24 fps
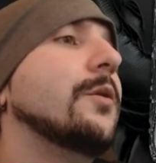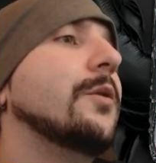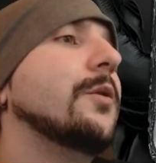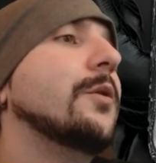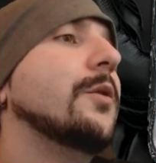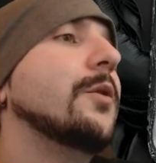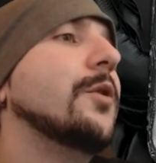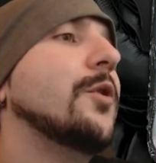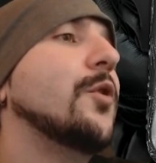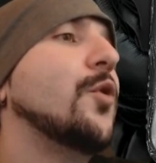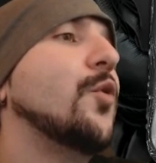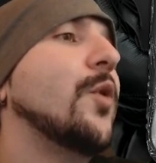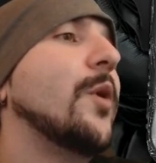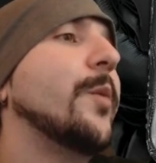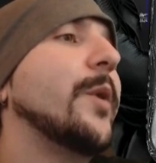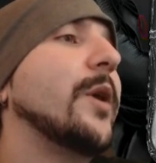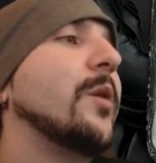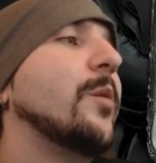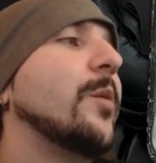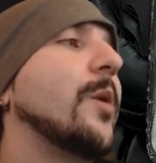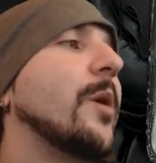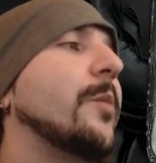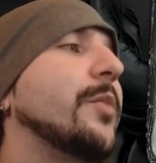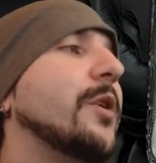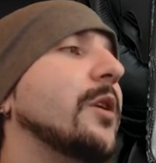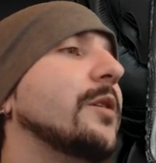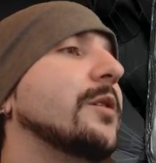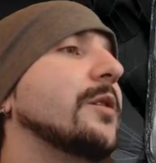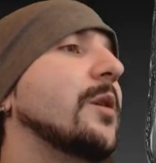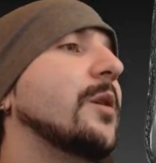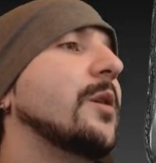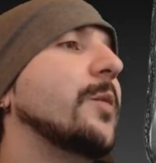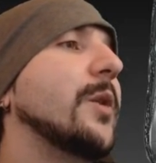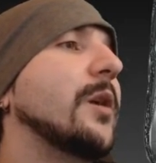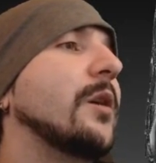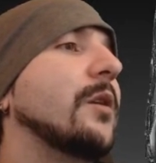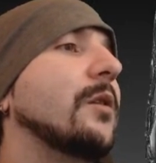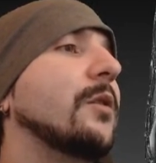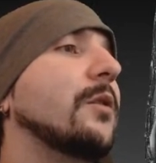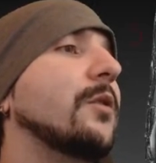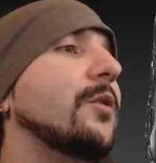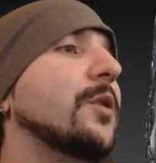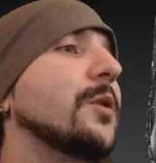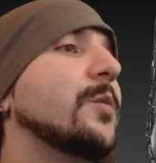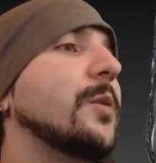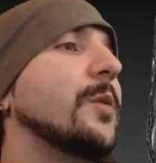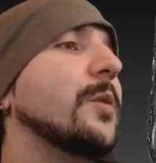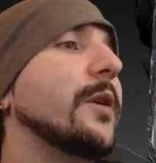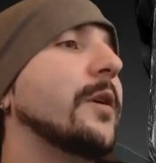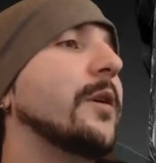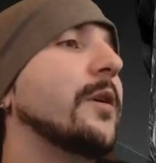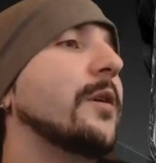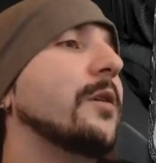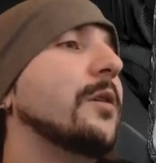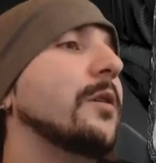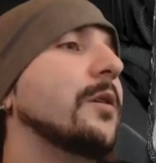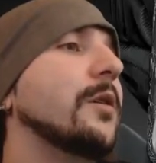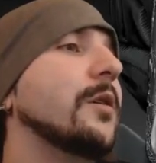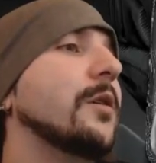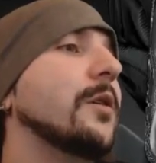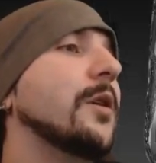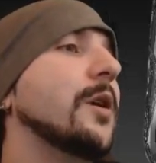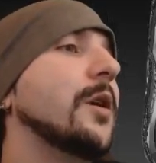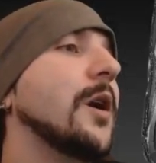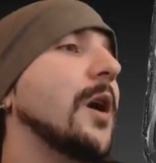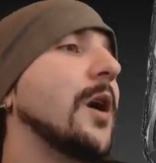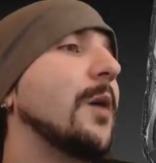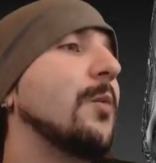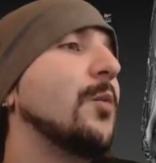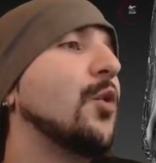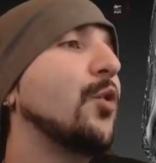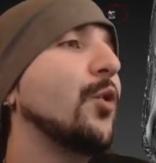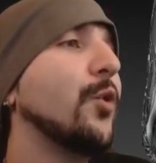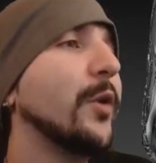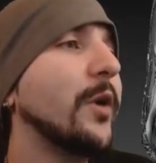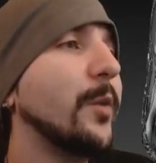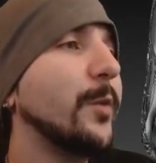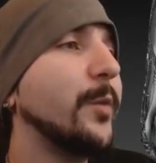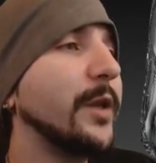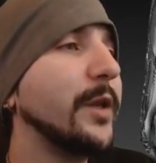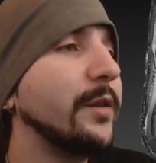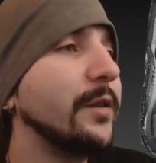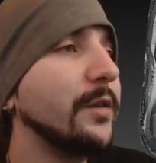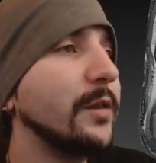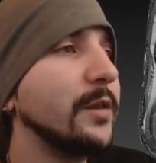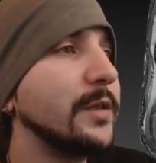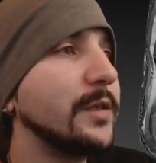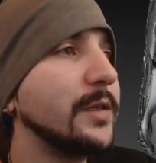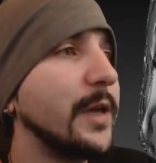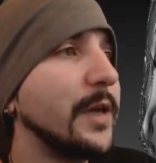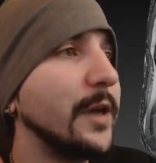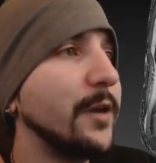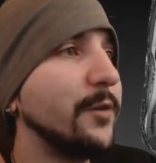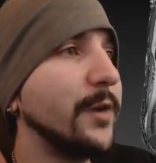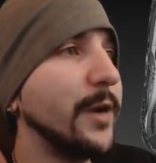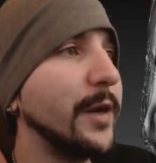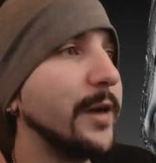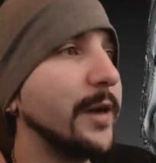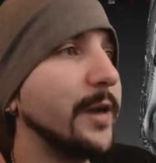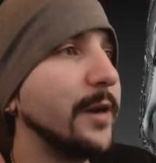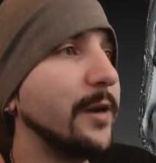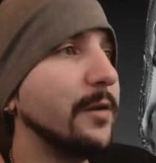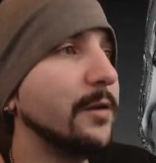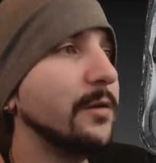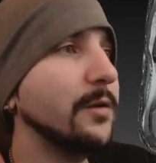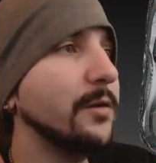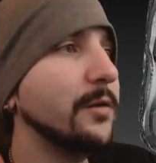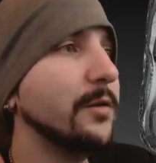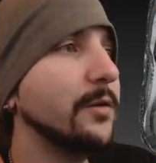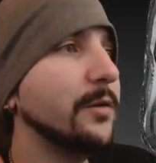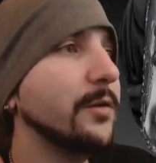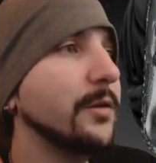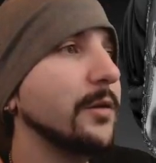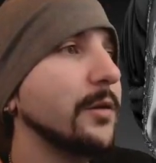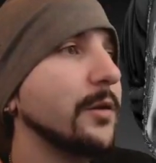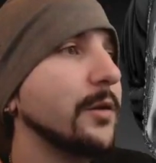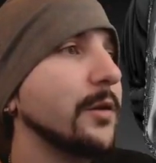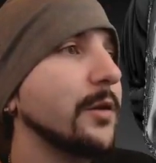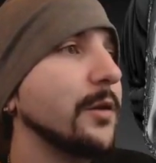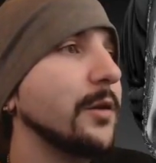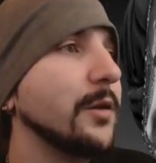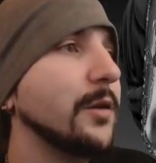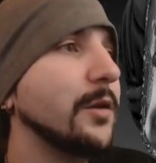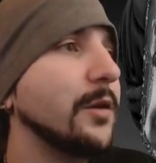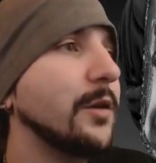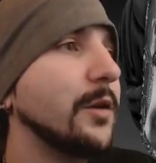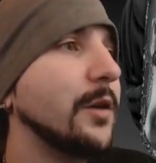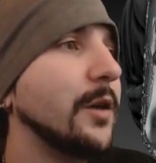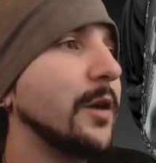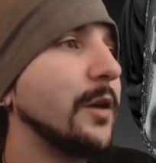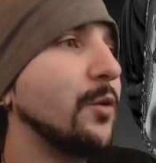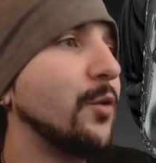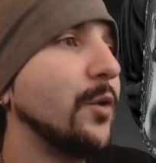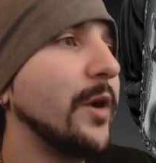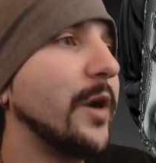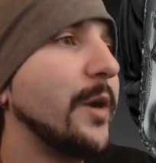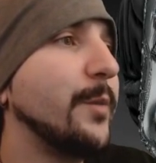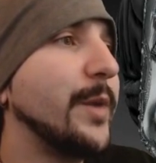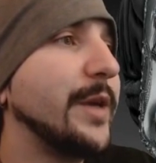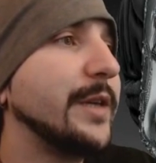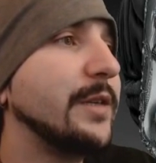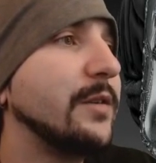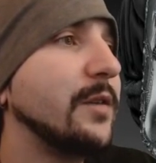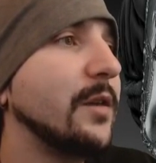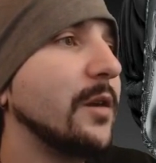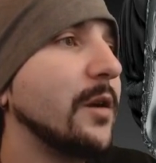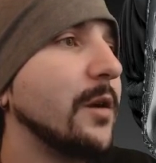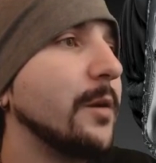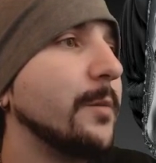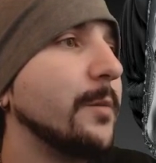Don't worry about the bumpiness, I'll make it look crisp later. I'm more worried about the design right now and where I messed it up.